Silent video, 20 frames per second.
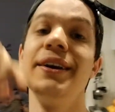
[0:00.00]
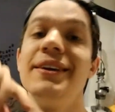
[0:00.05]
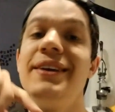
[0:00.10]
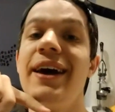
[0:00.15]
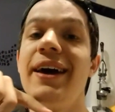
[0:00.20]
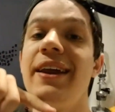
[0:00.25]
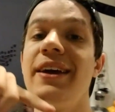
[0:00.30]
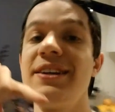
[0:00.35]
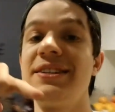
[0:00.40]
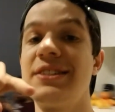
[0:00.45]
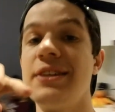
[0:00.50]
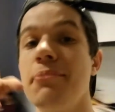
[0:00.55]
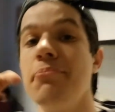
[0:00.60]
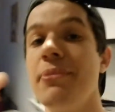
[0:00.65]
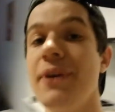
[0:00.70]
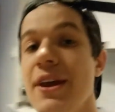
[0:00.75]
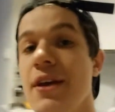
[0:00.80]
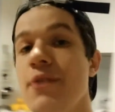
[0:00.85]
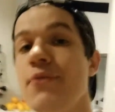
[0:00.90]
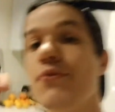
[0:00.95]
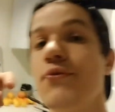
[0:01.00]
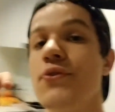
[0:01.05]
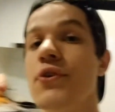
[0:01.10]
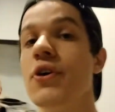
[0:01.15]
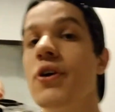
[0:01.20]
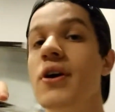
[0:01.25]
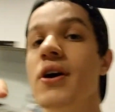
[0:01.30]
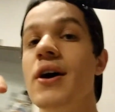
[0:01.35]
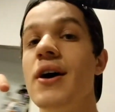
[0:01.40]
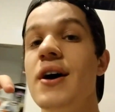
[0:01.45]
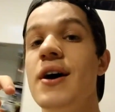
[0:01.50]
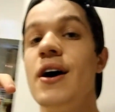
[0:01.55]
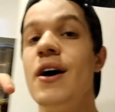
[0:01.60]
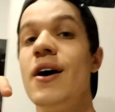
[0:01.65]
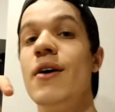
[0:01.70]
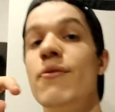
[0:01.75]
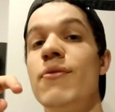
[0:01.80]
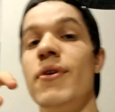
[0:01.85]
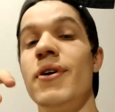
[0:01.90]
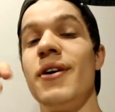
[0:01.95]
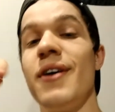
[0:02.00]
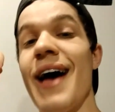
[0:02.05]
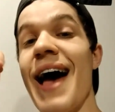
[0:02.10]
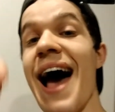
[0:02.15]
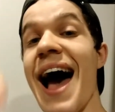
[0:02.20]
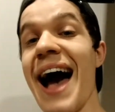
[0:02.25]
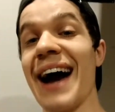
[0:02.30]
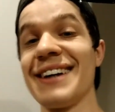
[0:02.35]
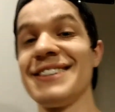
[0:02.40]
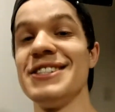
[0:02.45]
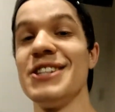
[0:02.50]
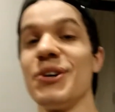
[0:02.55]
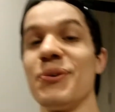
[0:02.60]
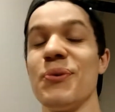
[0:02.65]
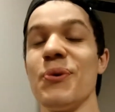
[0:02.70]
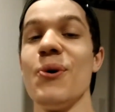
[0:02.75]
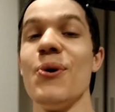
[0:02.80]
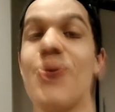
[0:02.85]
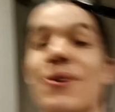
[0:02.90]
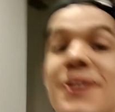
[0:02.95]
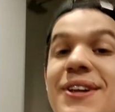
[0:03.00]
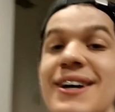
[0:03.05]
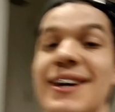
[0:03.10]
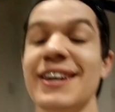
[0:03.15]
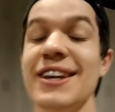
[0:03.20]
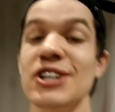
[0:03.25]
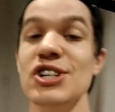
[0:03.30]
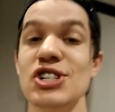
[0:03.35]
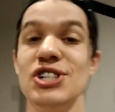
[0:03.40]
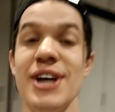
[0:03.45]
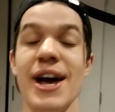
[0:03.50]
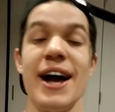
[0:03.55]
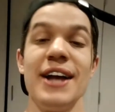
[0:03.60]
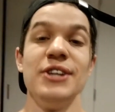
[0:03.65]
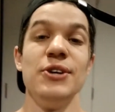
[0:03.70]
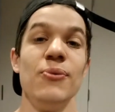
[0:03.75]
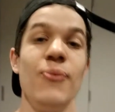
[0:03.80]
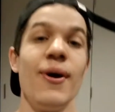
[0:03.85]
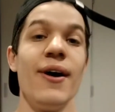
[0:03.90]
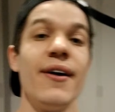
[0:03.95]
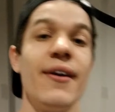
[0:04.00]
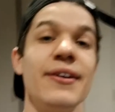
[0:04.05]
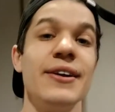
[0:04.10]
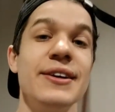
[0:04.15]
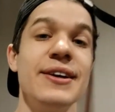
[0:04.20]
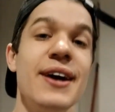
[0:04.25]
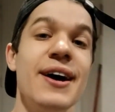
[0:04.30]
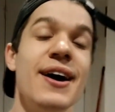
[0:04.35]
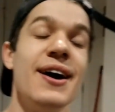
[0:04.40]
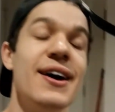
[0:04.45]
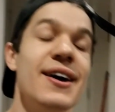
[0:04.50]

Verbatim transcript: getting submitted for an acting role in January